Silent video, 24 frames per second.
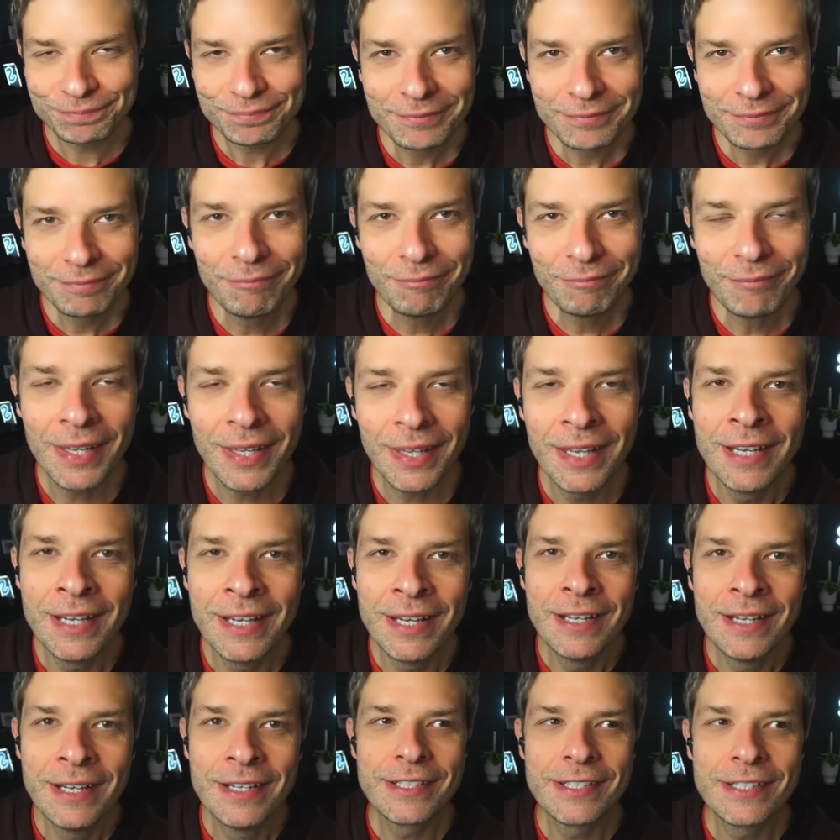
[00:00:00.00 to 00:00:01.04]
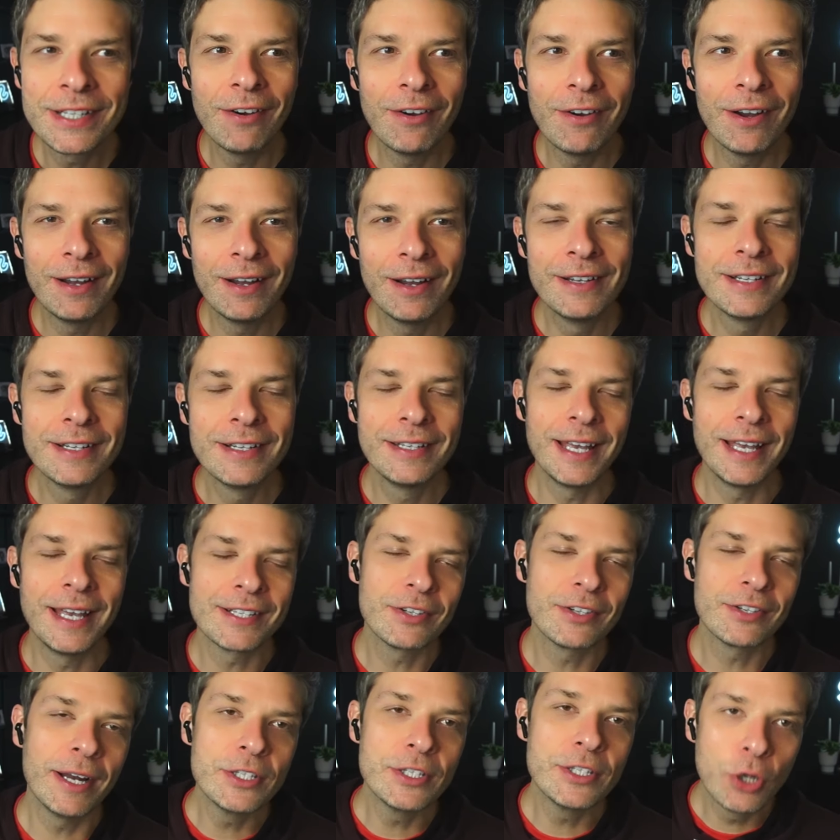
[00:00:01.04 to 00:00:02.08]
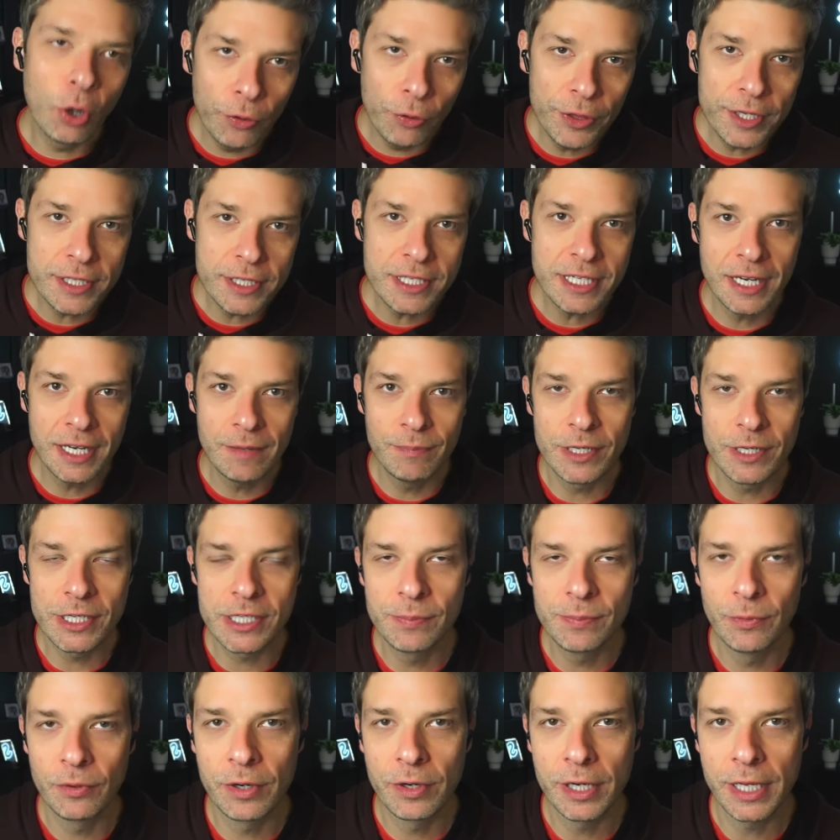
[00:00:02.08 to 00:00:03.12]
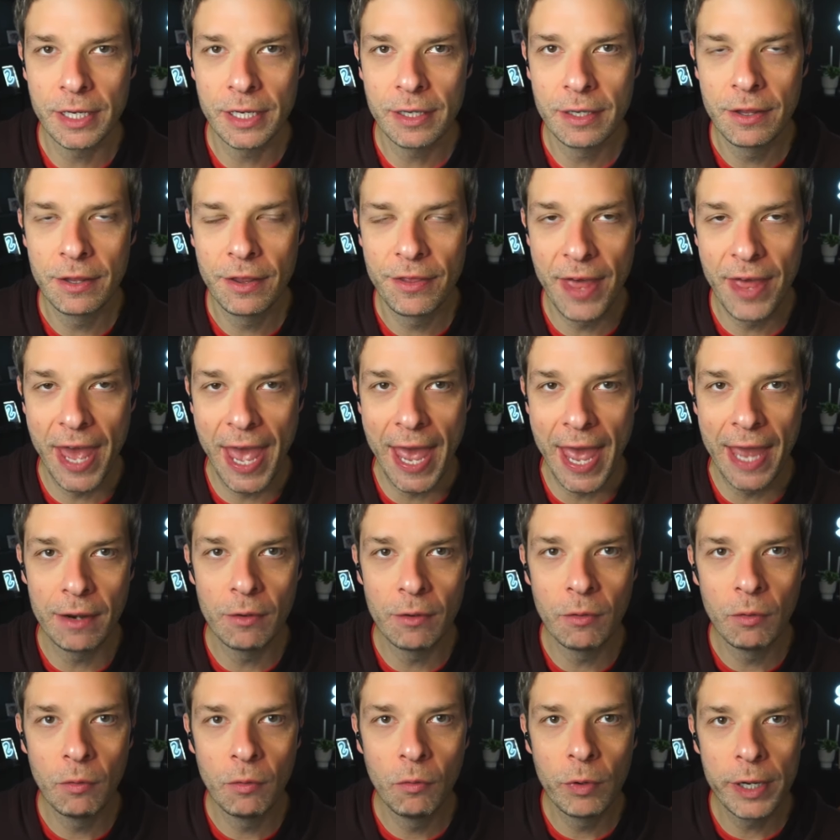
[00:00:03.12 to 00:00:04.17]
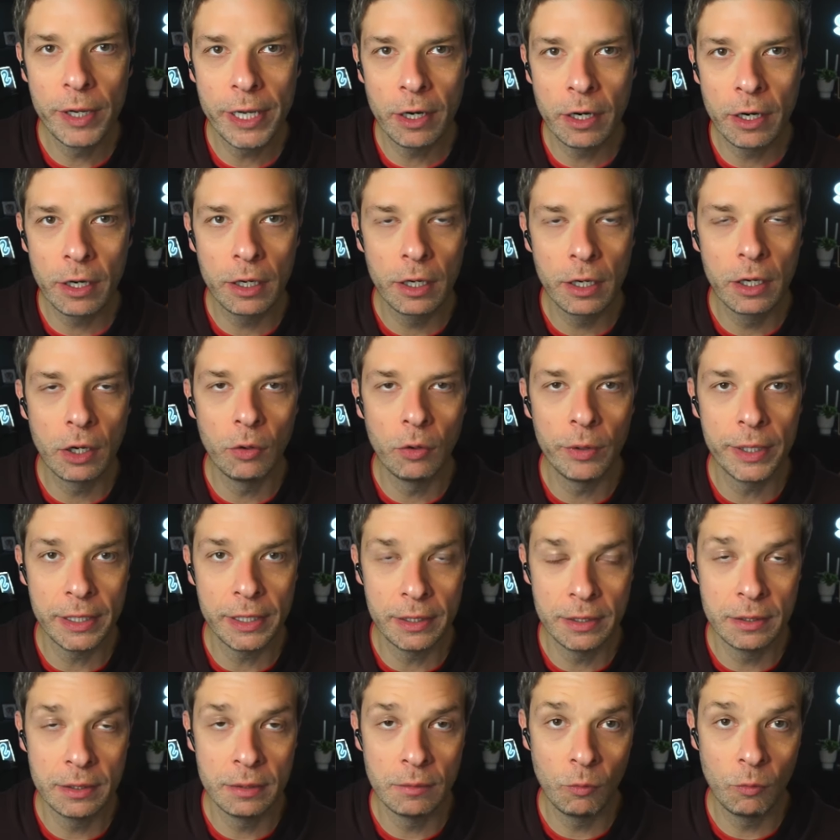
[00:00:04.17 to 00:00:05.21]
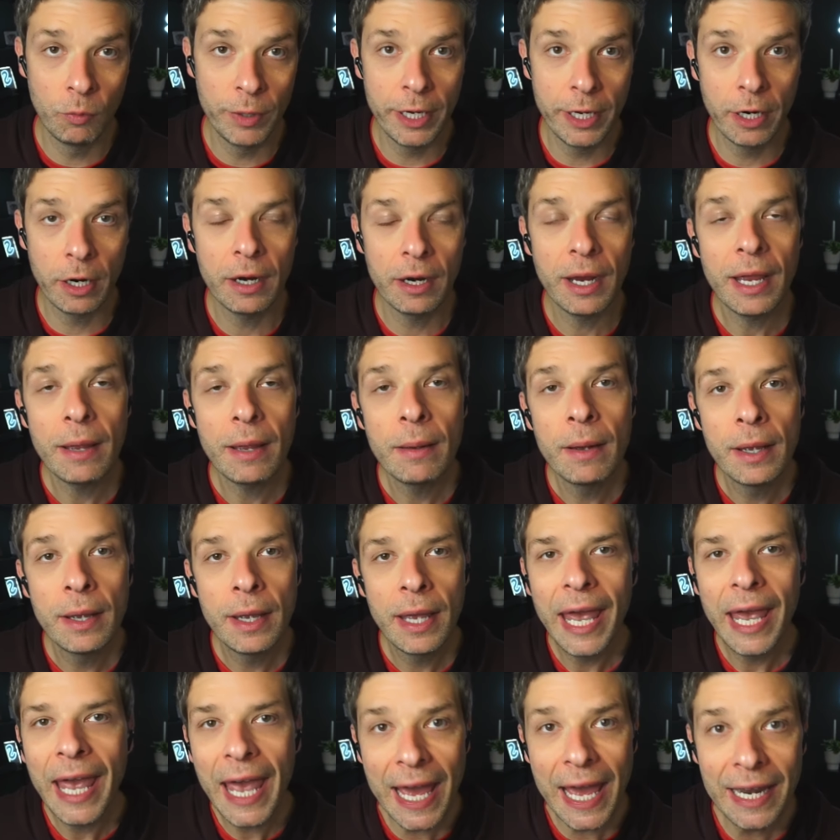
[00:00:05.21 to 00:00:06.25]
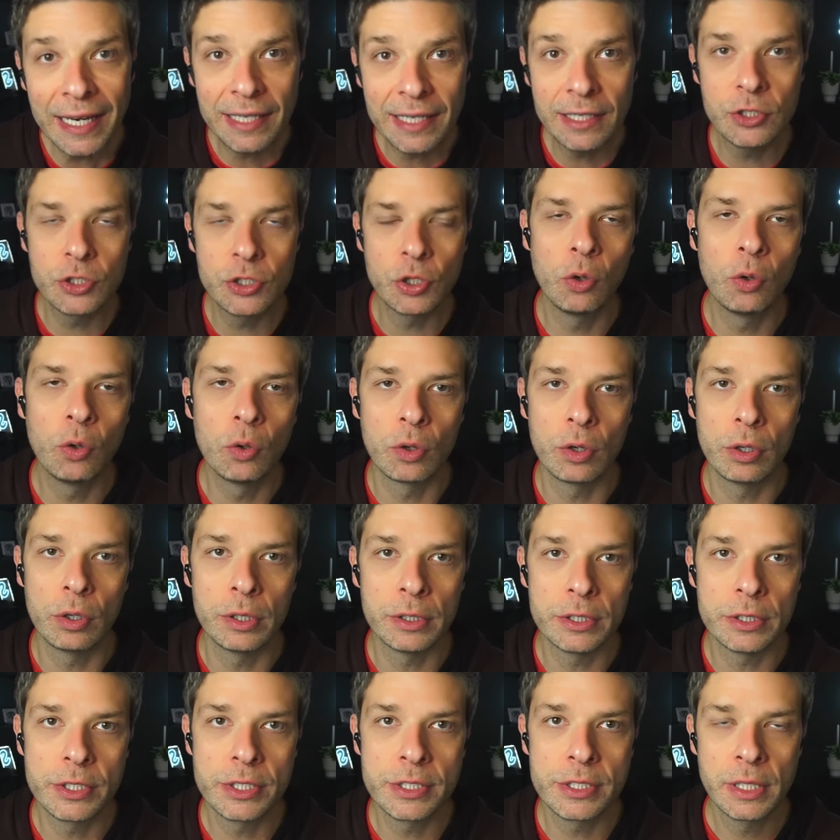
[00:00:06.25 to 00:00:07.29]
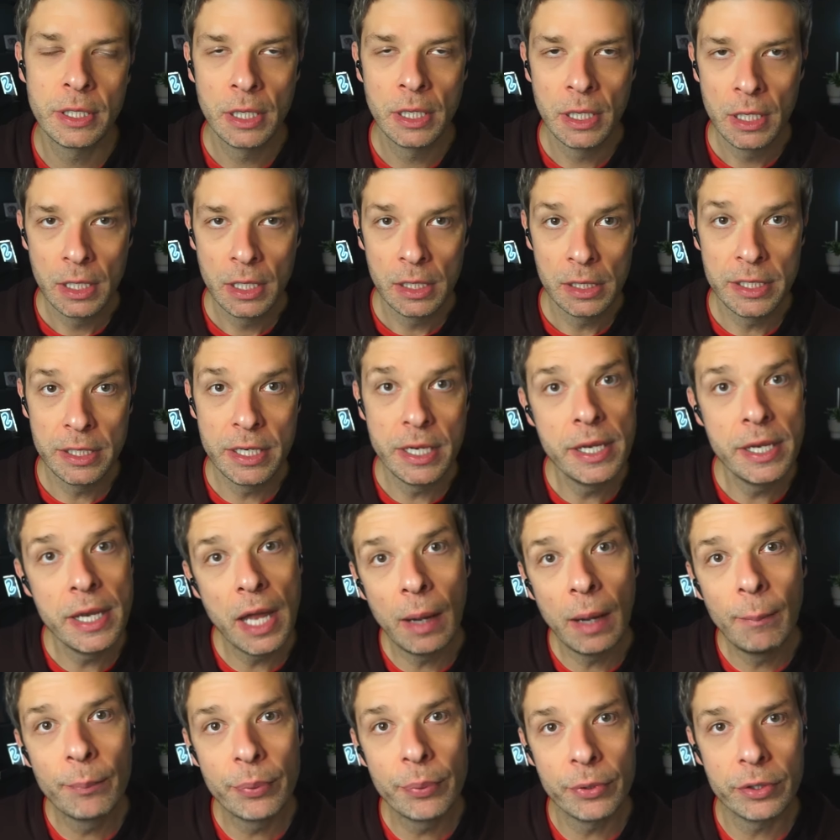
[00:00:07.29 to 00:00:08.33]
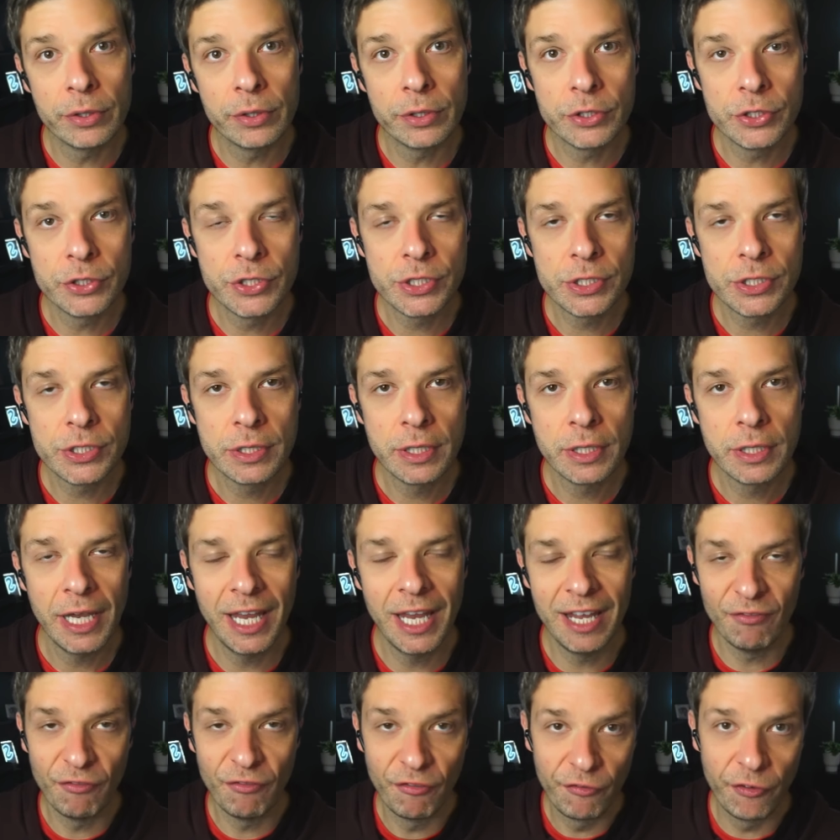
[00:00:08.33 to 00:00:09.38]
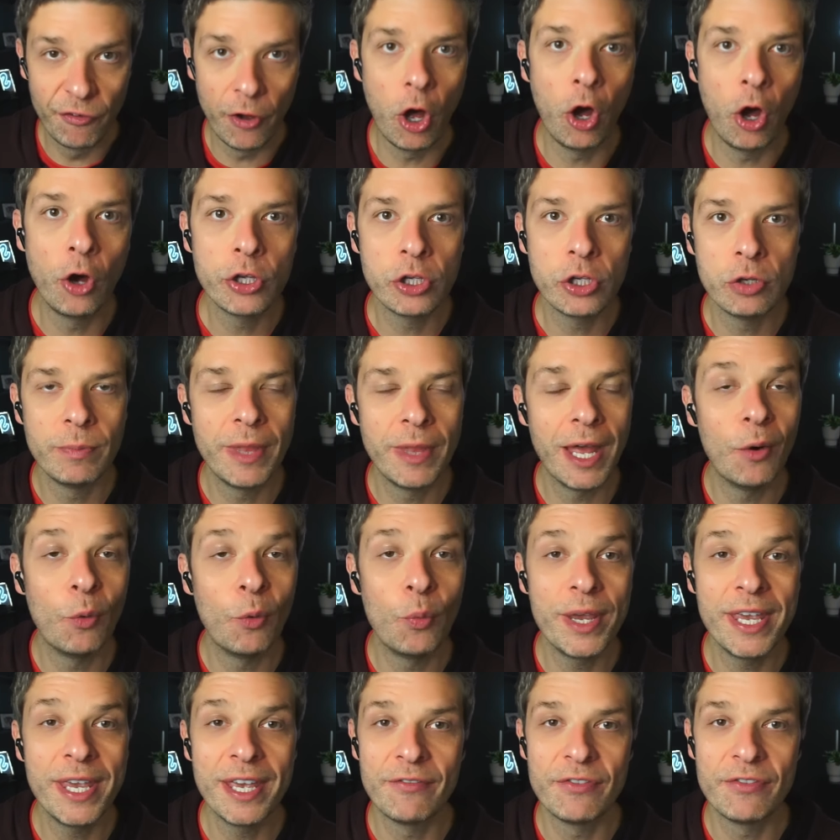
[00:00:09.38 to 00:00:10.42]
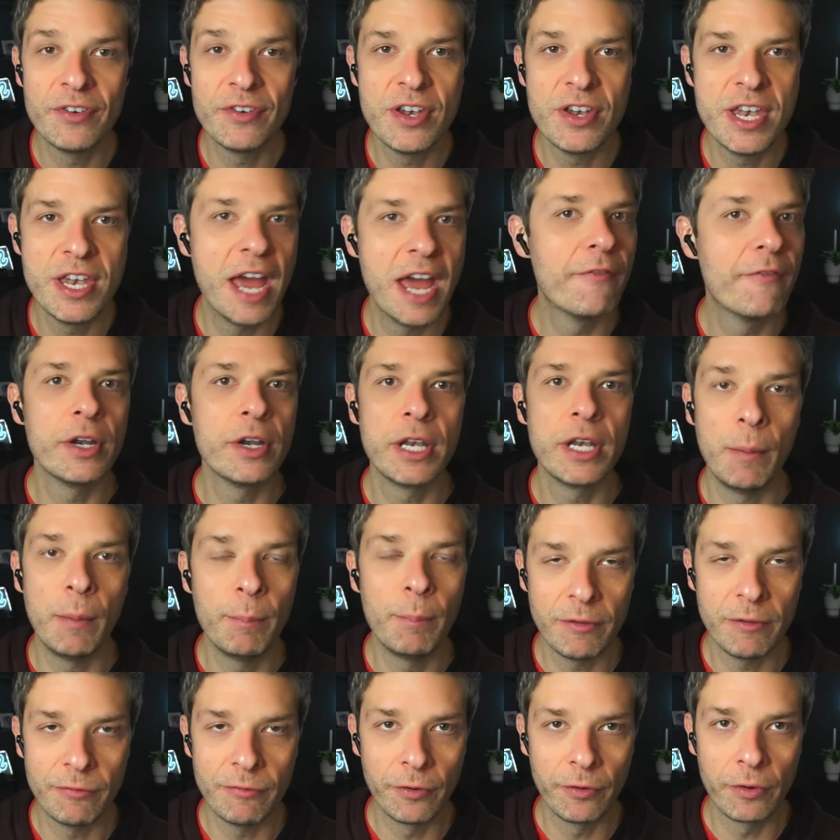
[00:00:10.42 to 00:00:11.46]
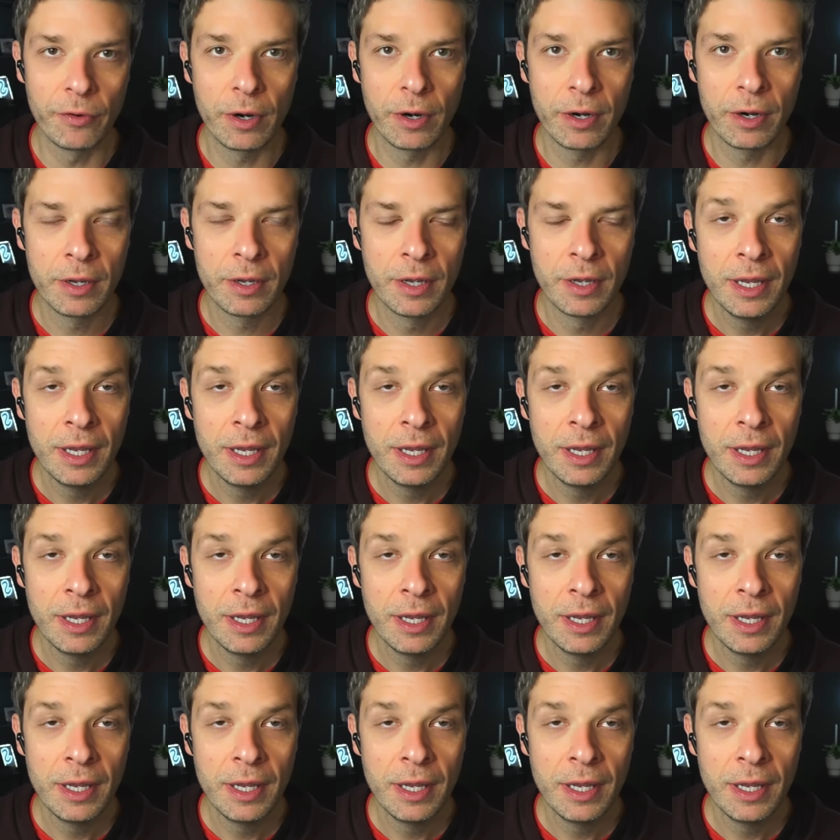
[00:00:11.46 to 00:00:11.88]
Anyway. Okay. So I told the team this morning that we are heading towards numbers and volume that we have never done before.